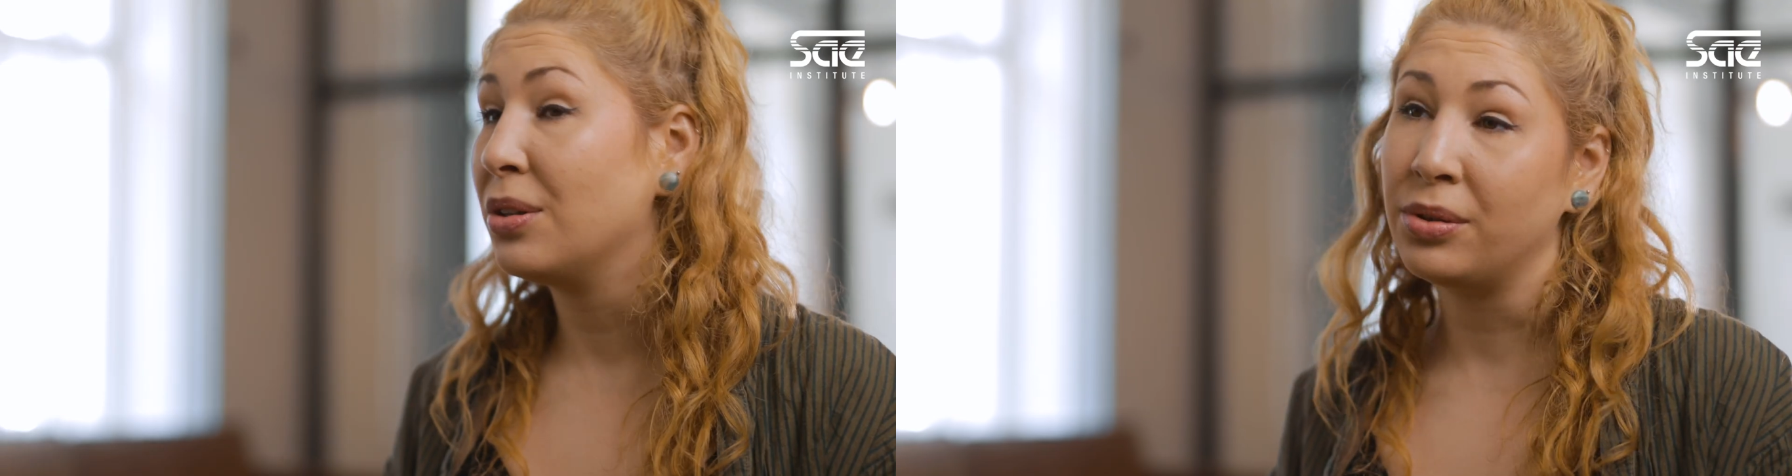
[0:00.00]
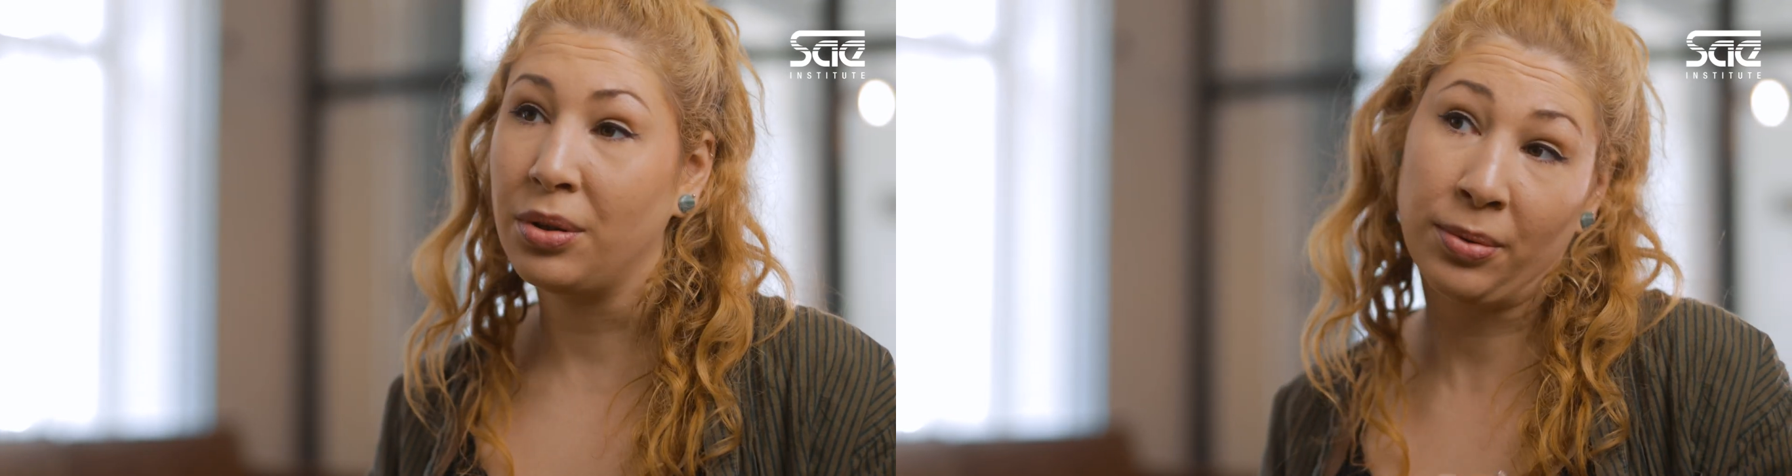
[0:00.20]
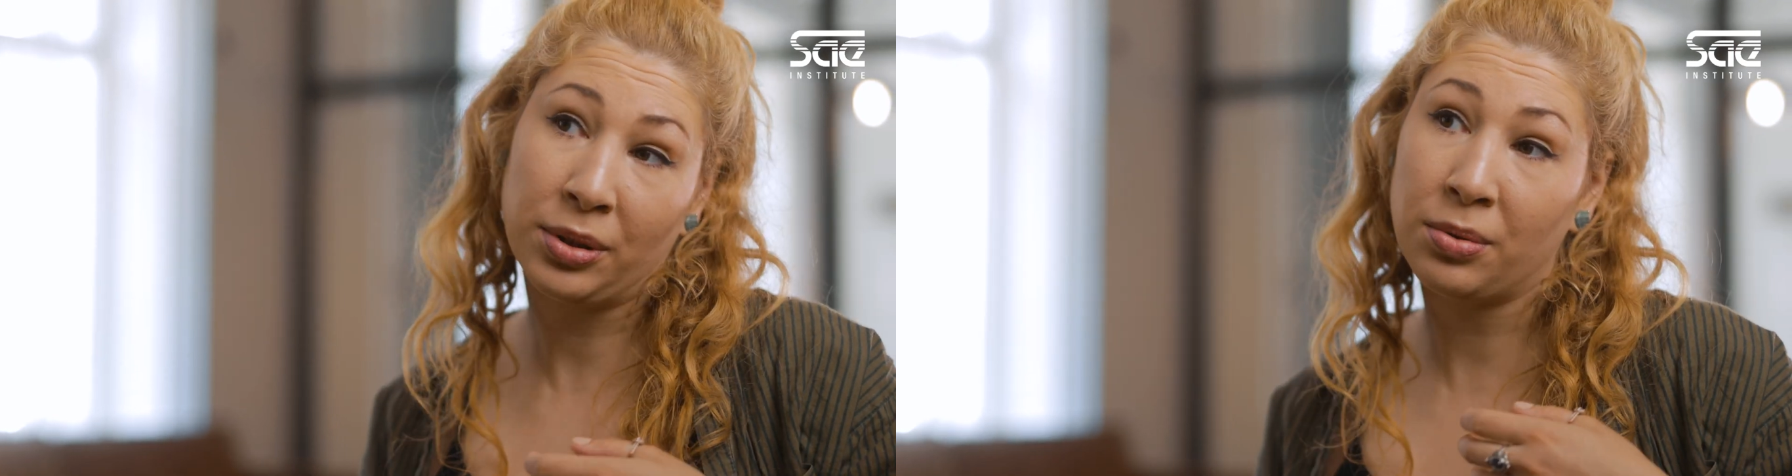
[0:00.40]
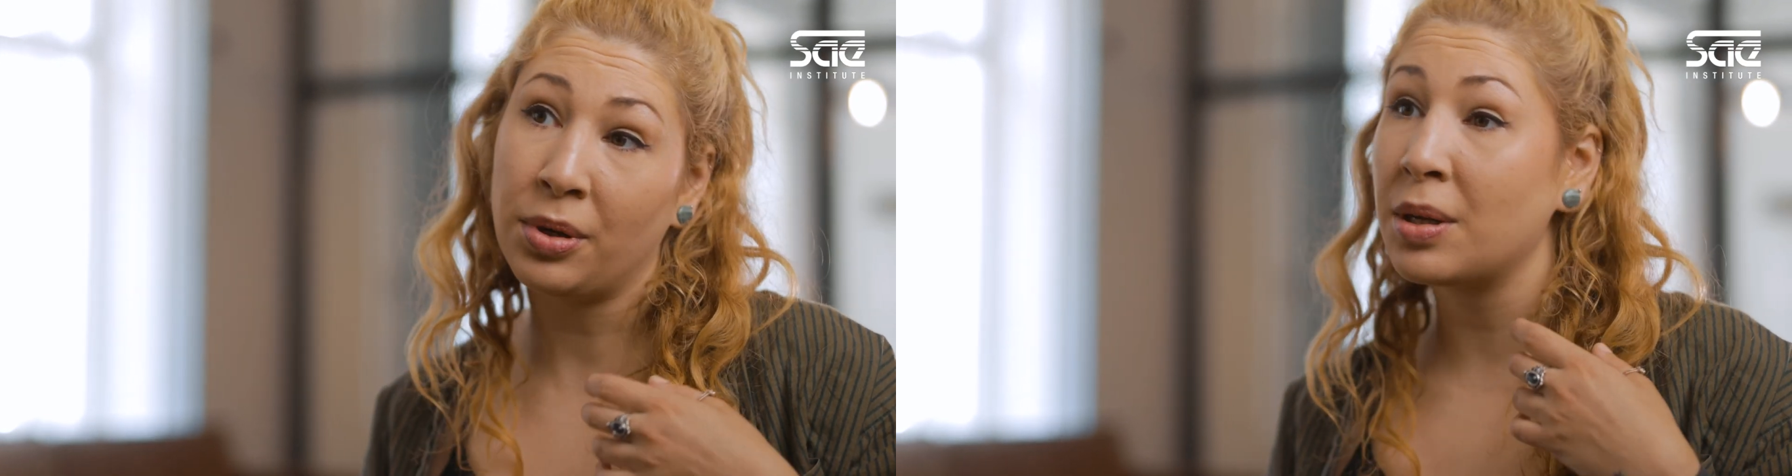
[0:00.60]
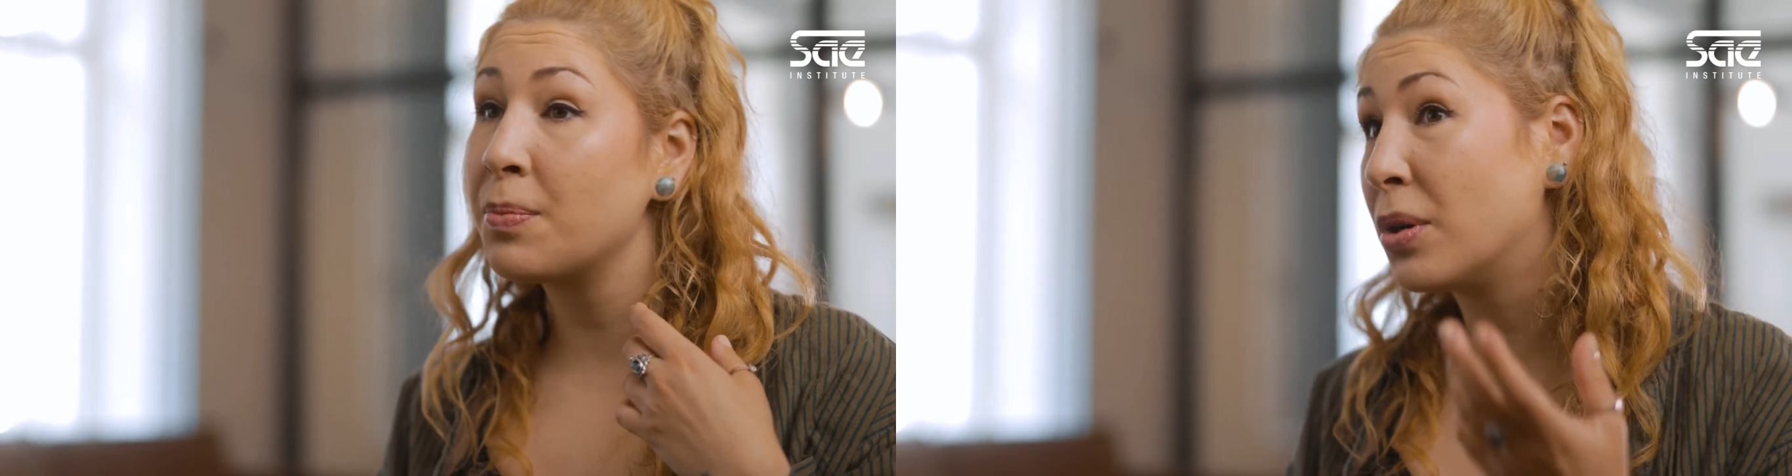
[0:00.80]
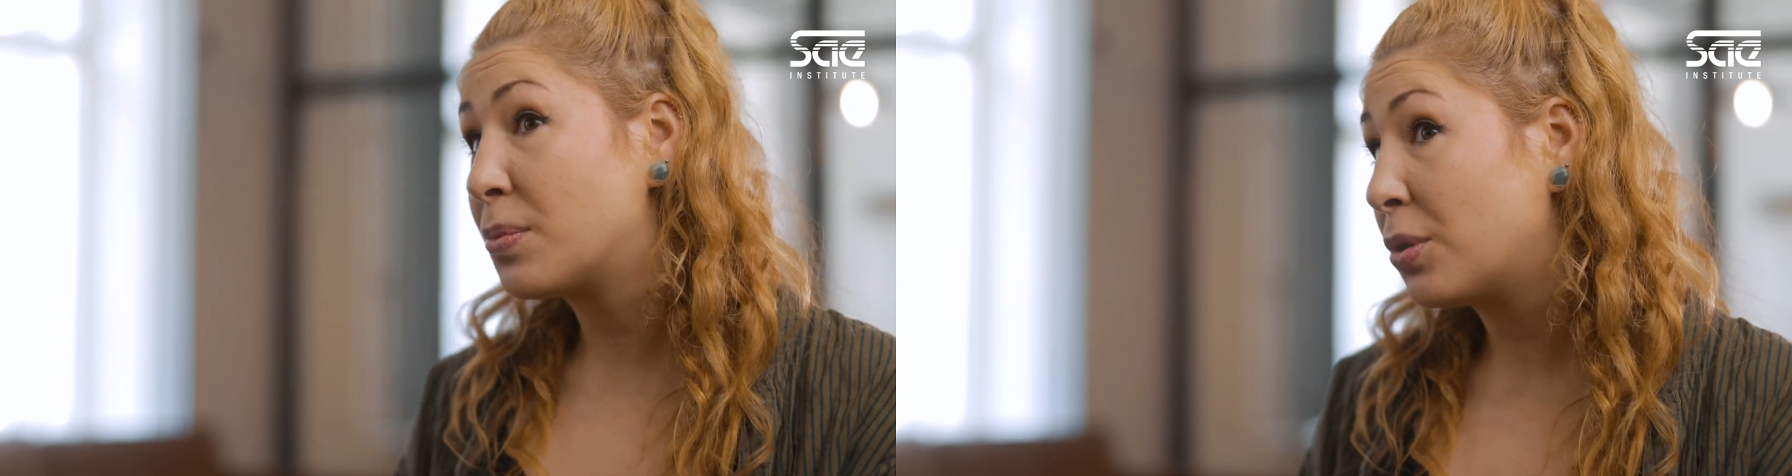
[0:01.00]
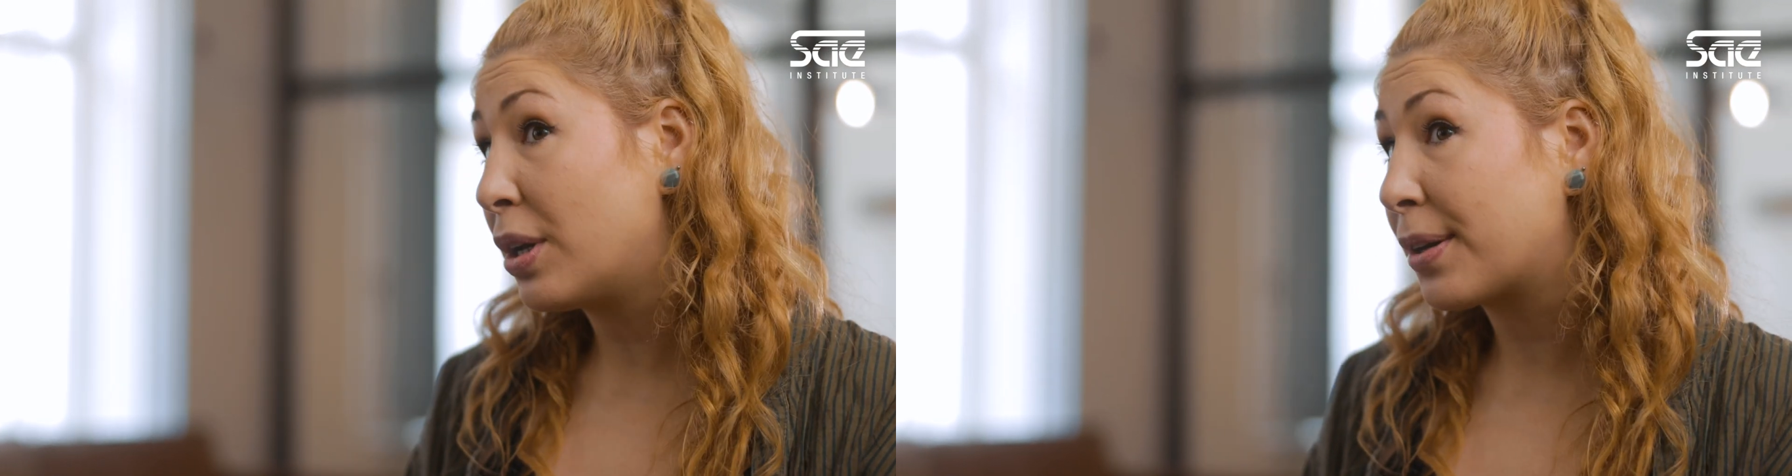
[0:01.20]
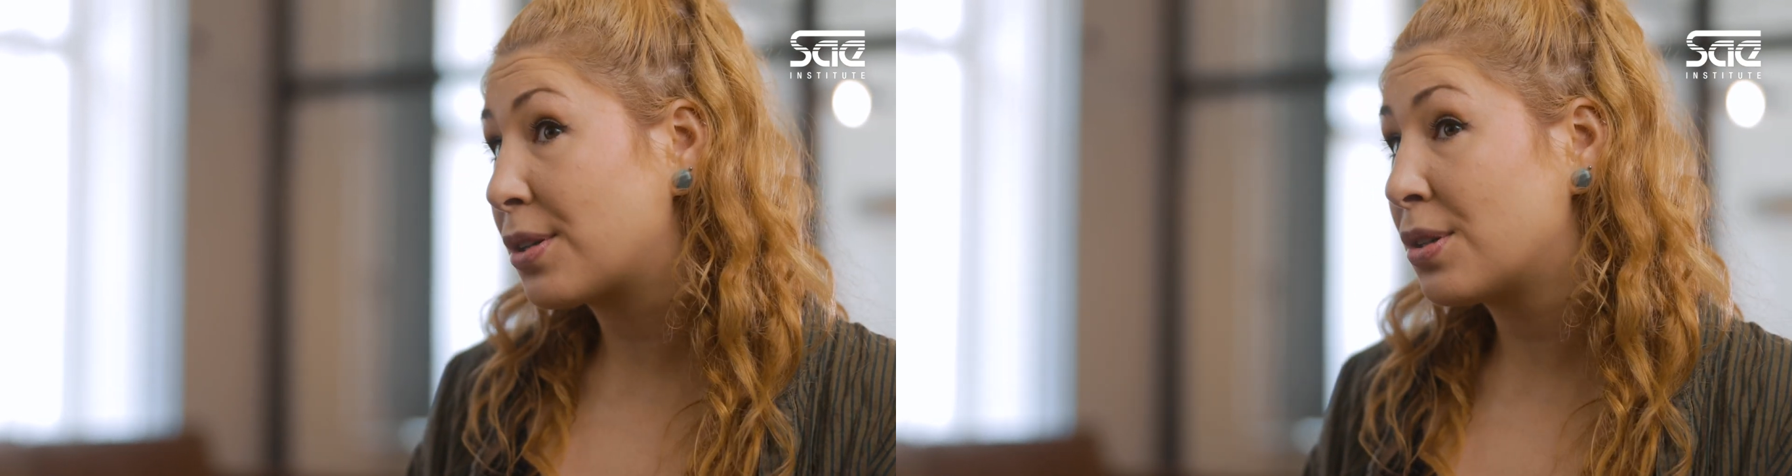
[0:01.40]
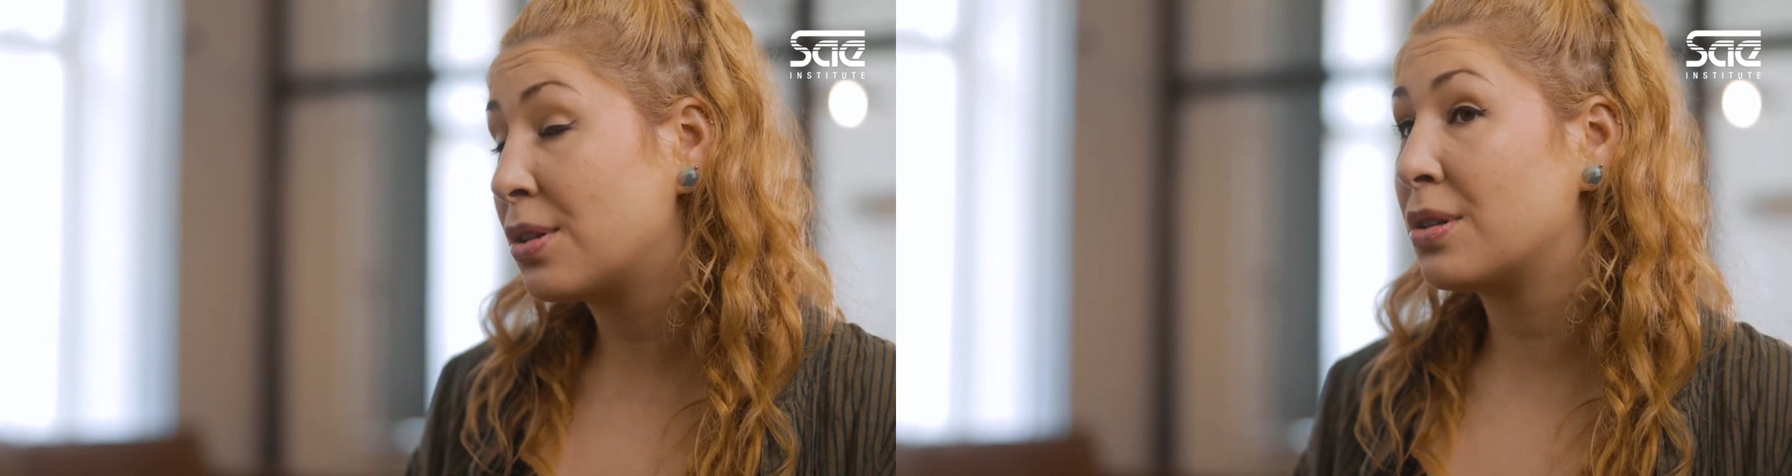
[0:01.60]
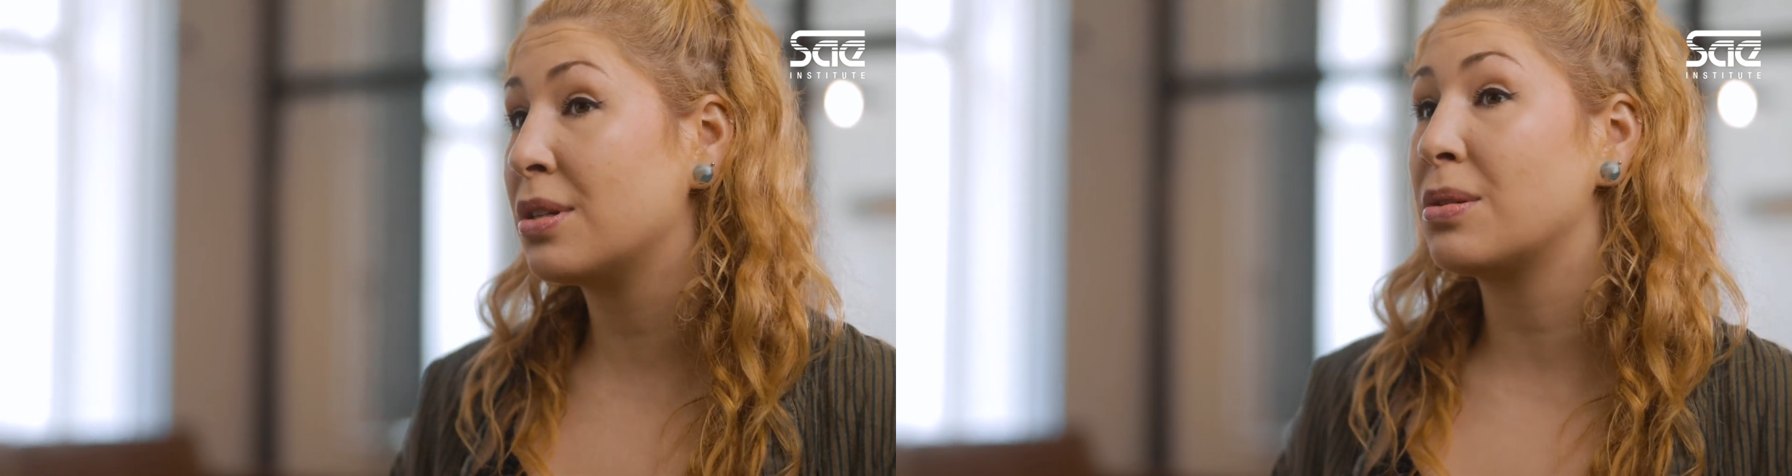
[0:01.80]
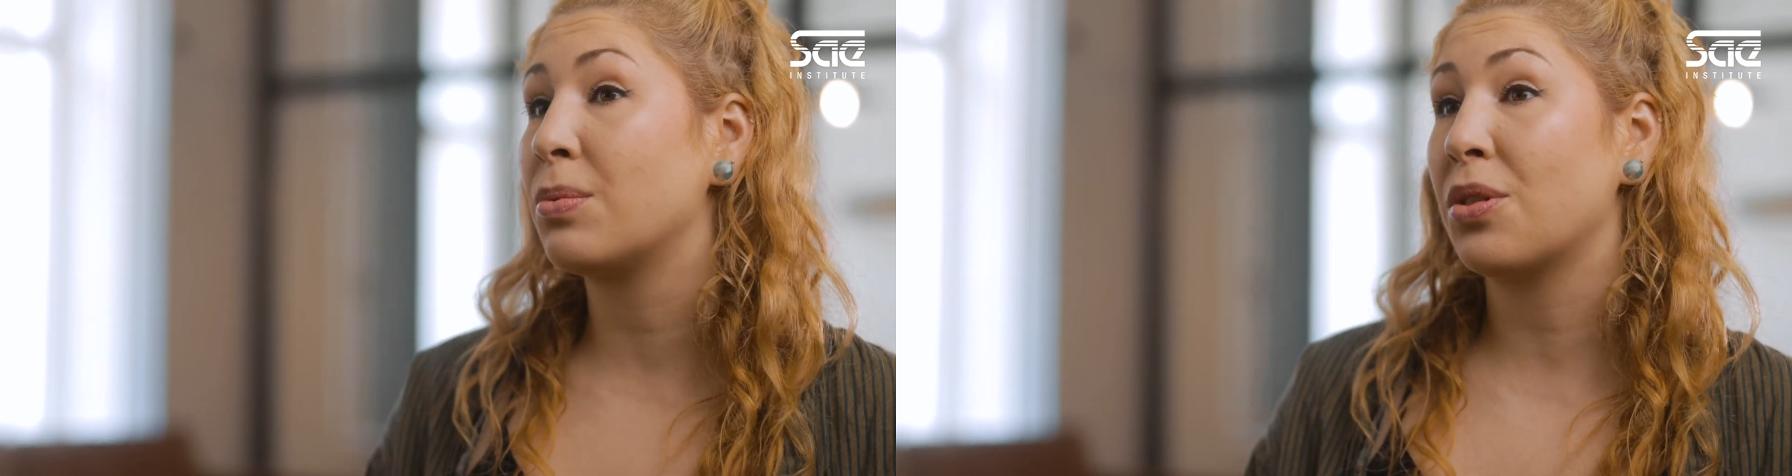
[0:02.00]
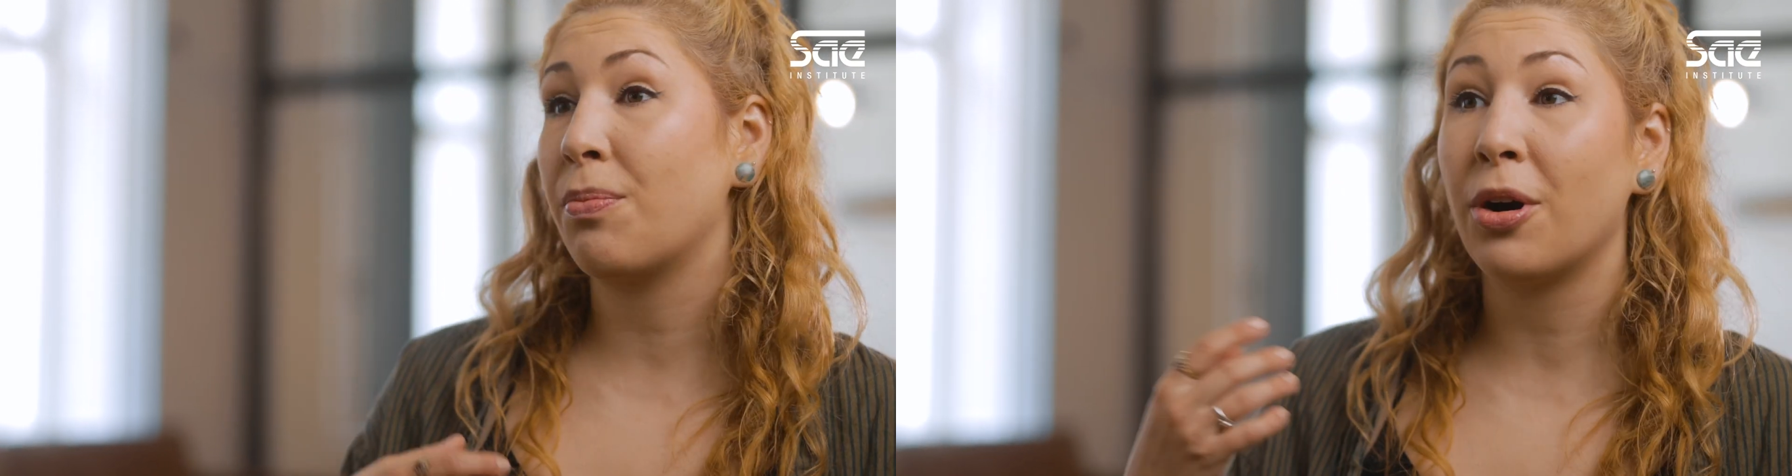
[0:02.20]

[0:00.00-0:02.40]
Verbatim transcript: Do they want to work in post productions with